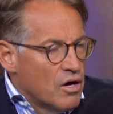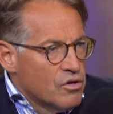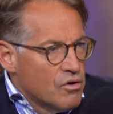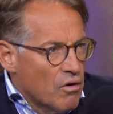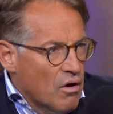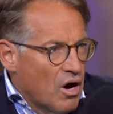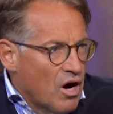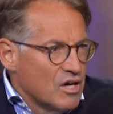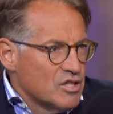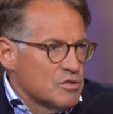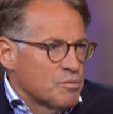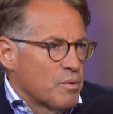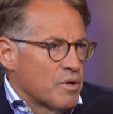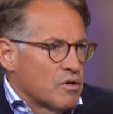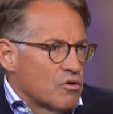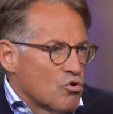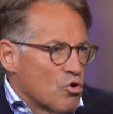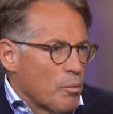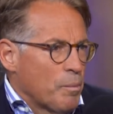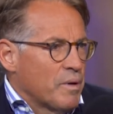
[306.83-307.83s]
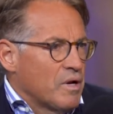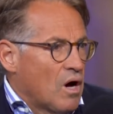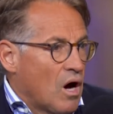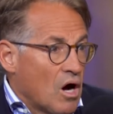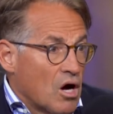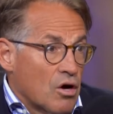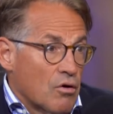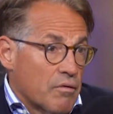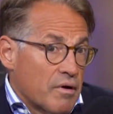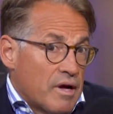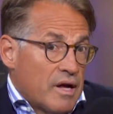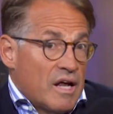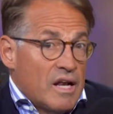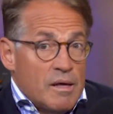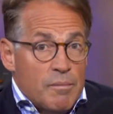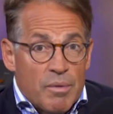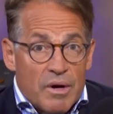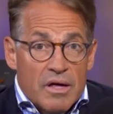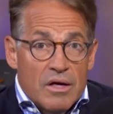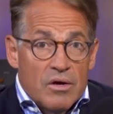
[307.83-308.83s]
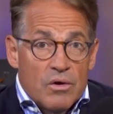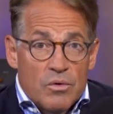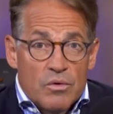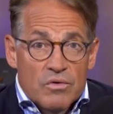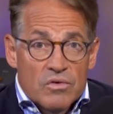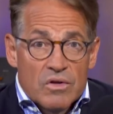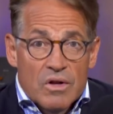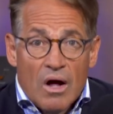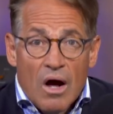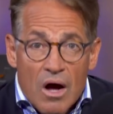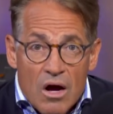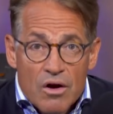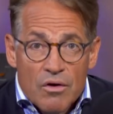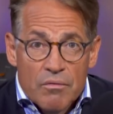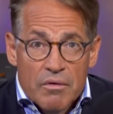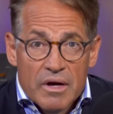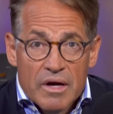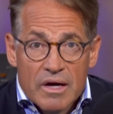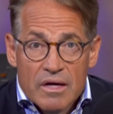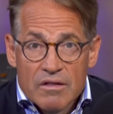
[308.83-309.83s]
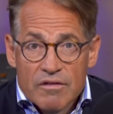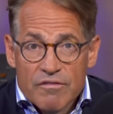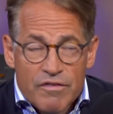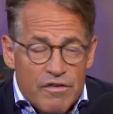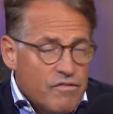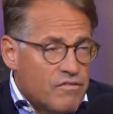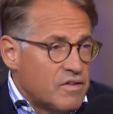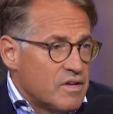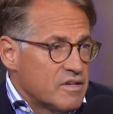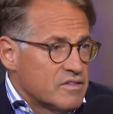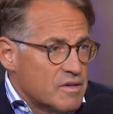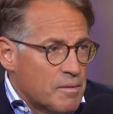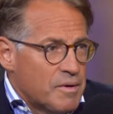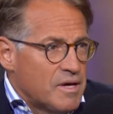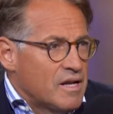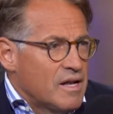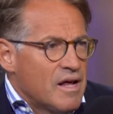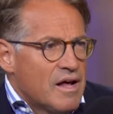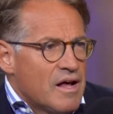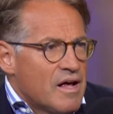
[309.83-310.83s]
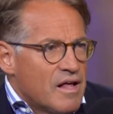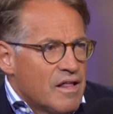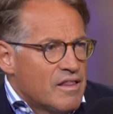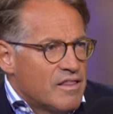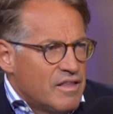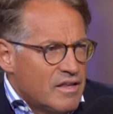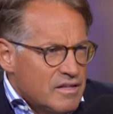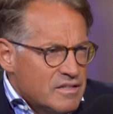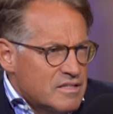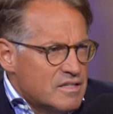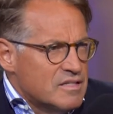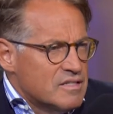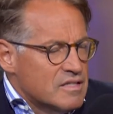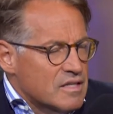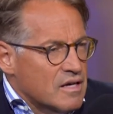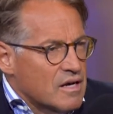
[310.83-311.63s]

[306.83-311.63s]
Your husband grew up in Hungary. Anybody who was in Hungary in the 50s. I mean, this is